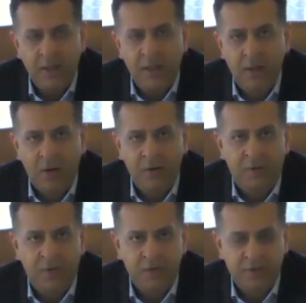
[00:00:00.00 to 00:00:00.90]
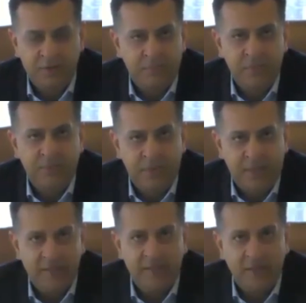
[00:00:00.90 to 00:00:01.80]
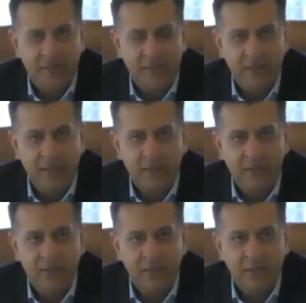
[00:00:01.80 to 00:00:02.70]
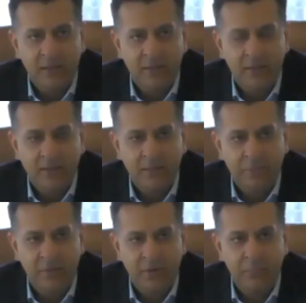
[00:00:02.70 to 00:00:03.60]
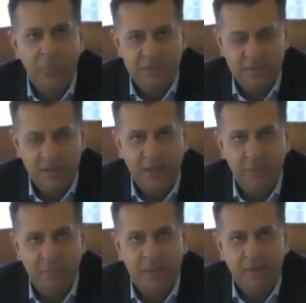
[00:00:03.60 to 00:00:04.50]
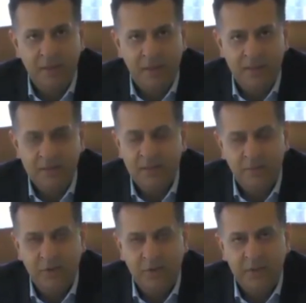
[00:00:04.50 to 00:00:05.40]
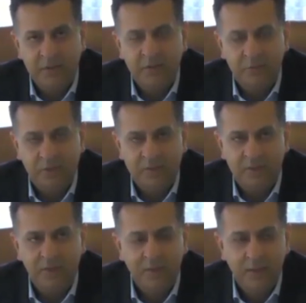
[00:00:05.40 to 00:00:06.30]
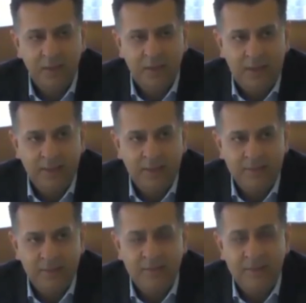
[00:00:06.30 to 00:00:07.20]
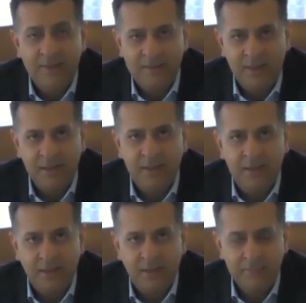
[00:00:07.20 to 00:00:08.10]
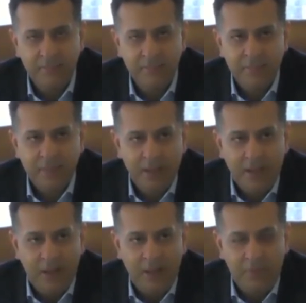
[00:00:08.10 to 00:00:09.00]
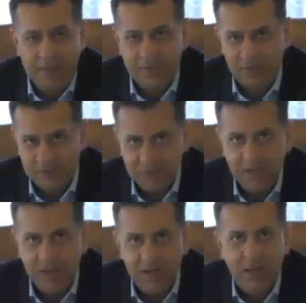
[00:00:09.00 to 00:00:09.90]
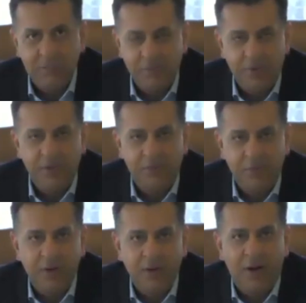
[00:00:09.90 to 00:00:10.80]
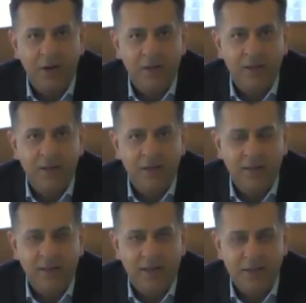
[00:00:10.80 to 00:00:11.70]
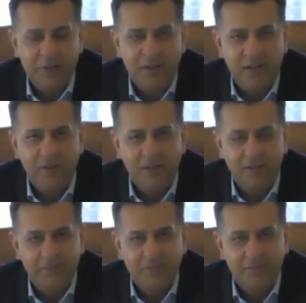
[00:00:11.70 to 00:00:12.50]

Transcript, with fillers: a lot of other disruptive text, uh, you know, uh, pivot moments that came about in the last 30, 40 years as well. So I think it's it's an exciting time, uh, but it's also a scary time if you if you're not uh, taking action around it.